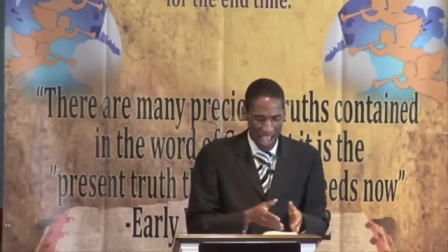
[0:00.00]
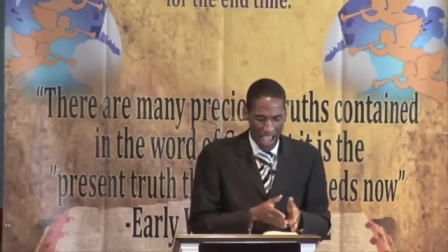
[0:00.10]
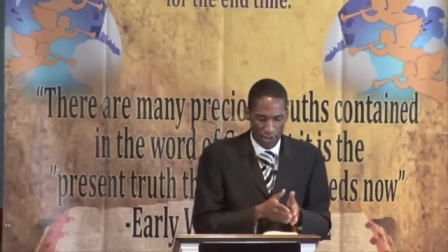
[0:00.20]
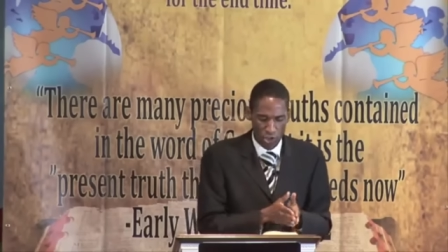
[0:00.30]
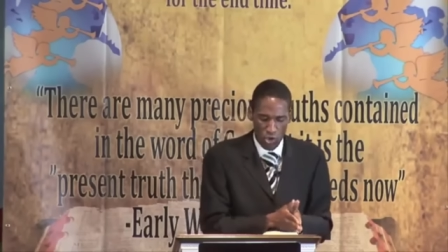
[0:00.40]

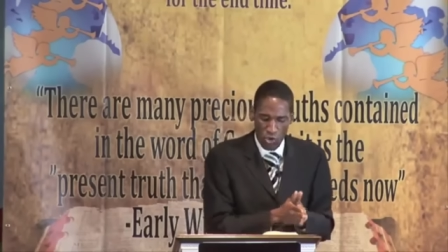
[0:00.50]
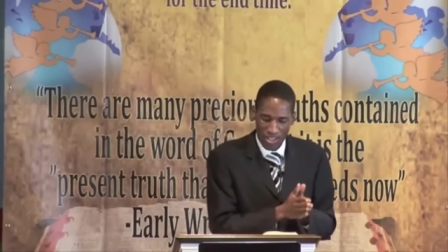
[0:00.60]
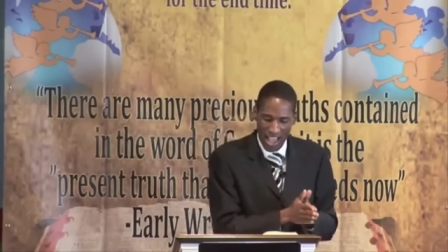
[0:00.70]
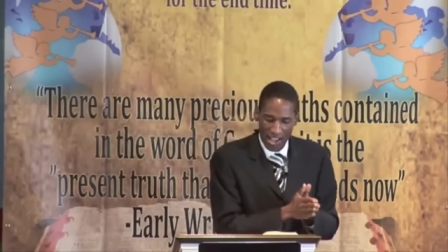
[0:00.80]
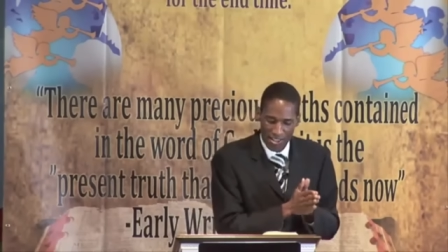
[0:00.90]
and do
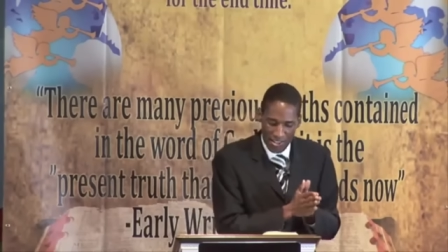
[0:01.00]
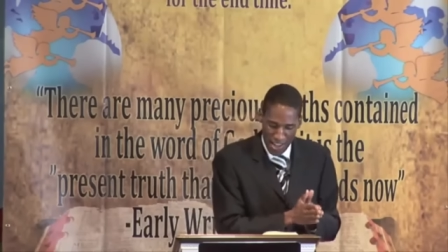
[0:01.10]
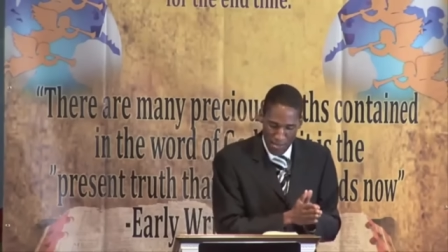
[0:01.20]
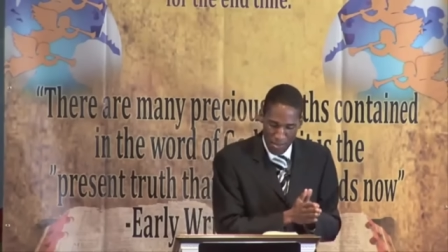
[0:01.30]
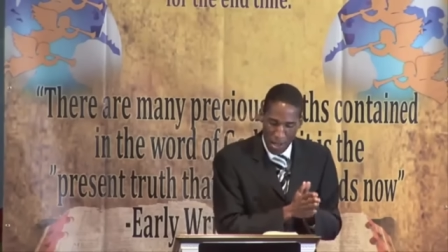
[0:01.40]
count
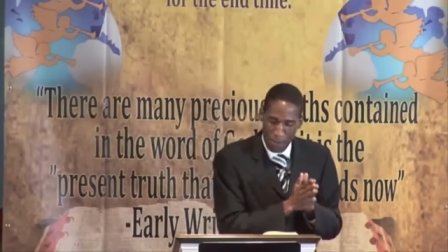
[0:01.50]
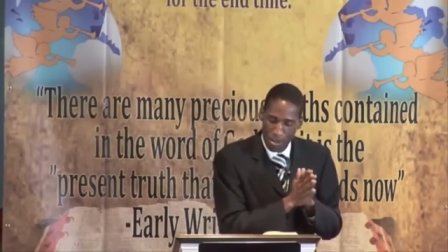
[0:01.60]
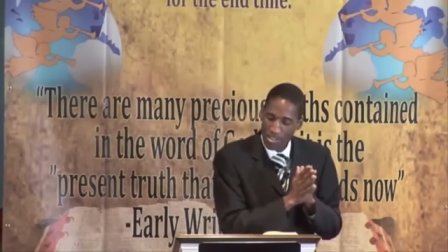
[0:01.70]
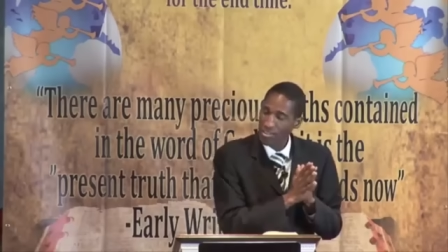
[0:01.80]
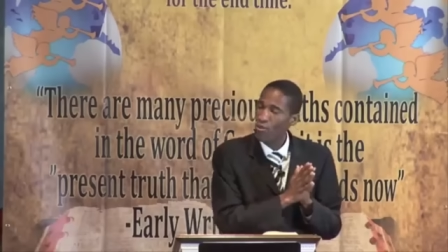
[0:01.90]
them
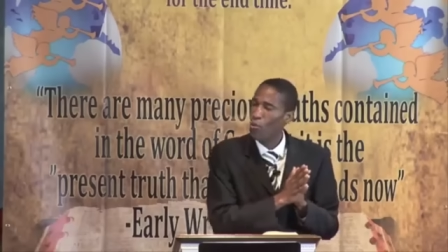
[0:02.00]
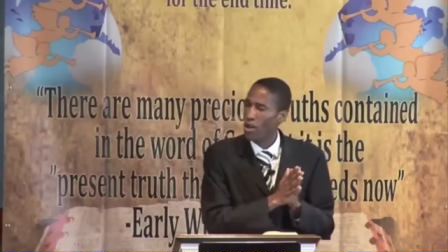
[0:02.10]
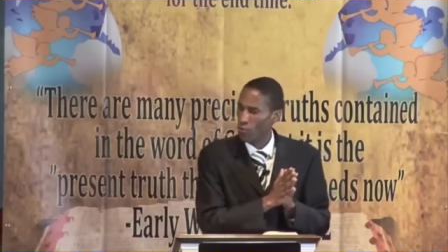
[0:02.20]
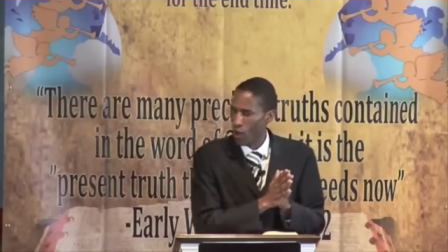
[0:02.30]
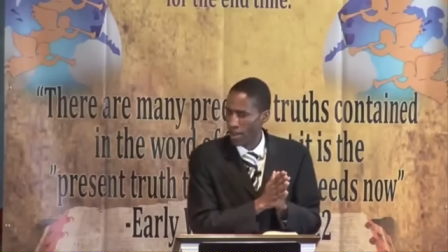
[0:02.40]
but
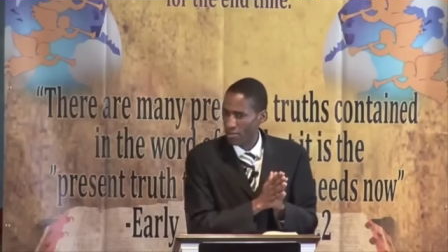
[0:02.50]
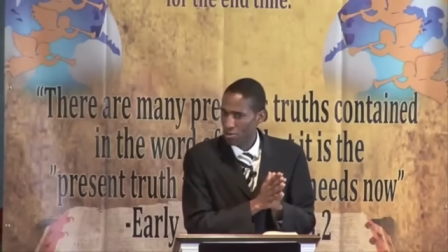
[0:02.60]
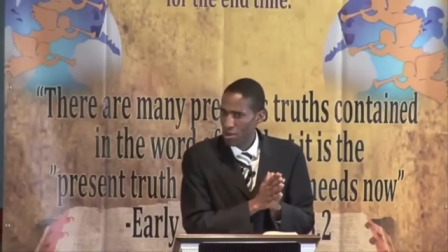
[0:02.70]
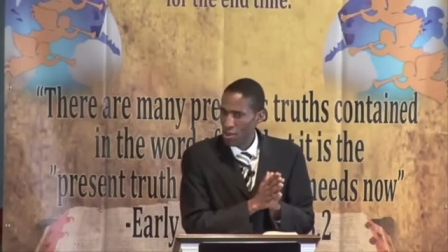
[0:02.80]
what what?